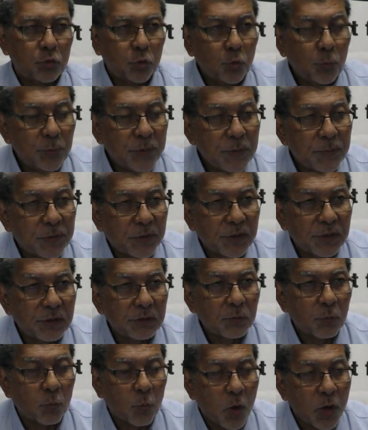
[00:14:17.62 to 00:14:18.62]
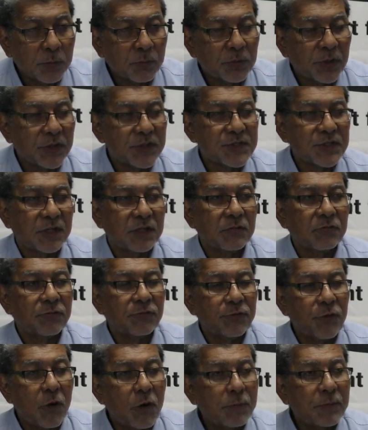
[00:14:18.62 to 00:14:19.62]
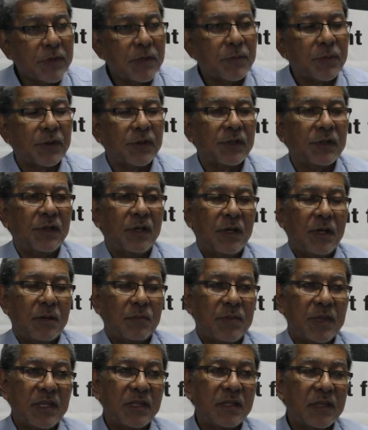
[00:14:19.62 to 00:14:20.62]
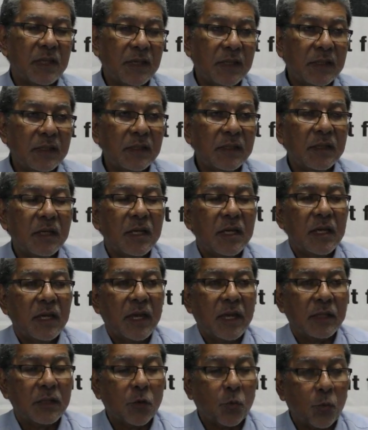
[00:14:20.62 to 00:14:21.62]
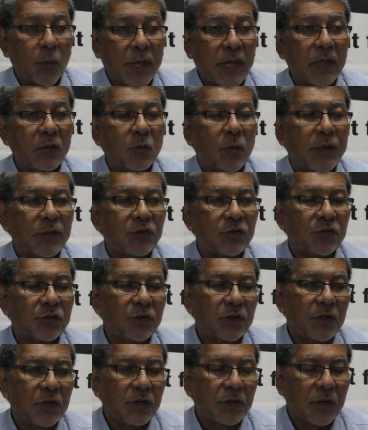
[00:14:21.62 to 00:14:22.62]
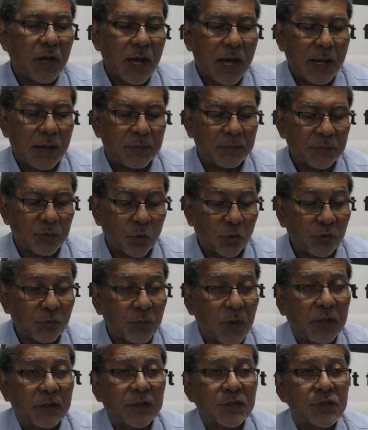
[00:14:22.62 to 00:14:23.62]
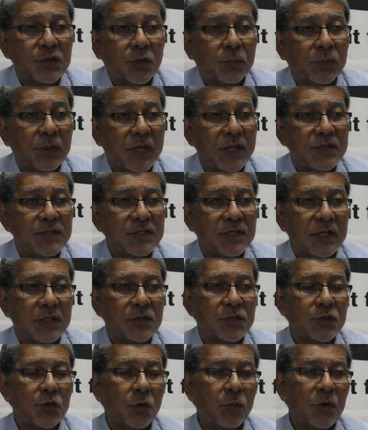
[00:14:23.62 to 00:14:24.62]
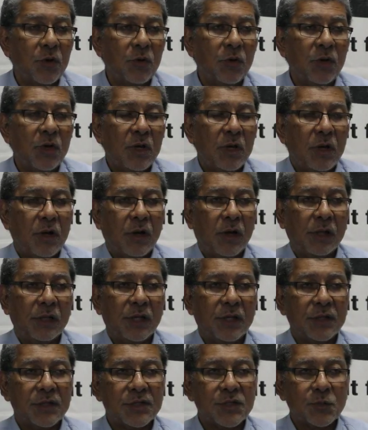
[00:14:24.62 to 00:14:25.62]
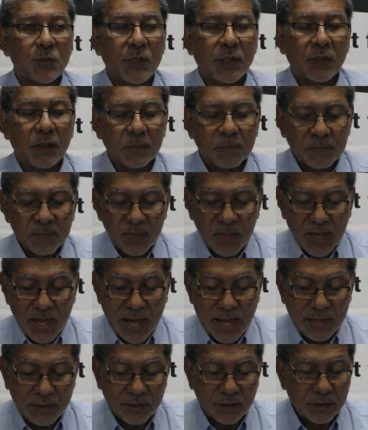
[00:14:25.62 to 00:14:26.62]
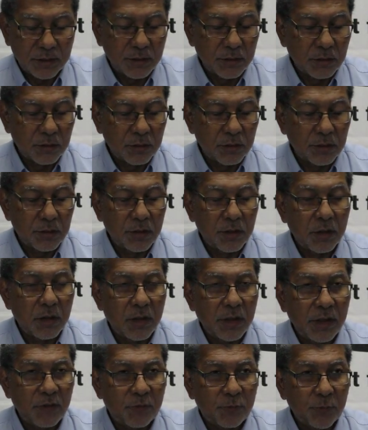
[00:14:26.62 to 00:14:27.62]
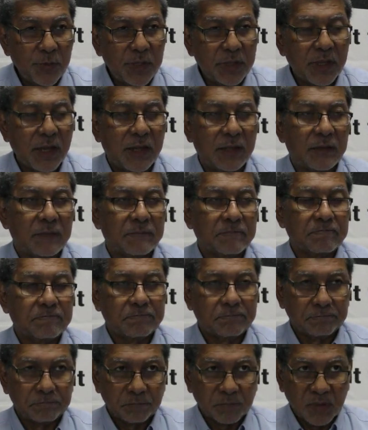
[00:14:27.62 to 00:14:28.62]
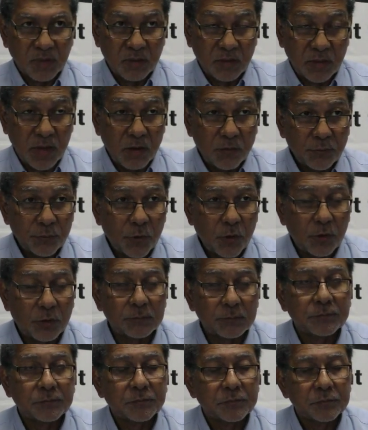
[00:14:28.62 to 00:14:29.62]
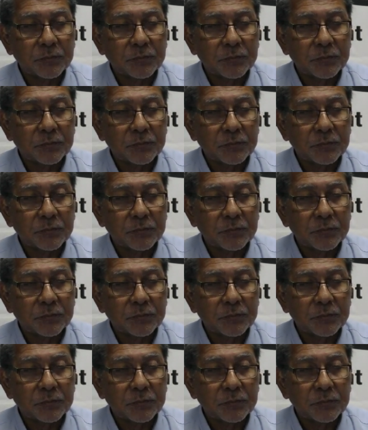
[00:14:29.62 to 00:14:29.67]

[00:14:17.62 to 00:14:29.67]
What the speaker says: 2 people, 1 person, 4 people being killed in the way in which those murders took place in Sobo earlier this week. And if we can, therefore,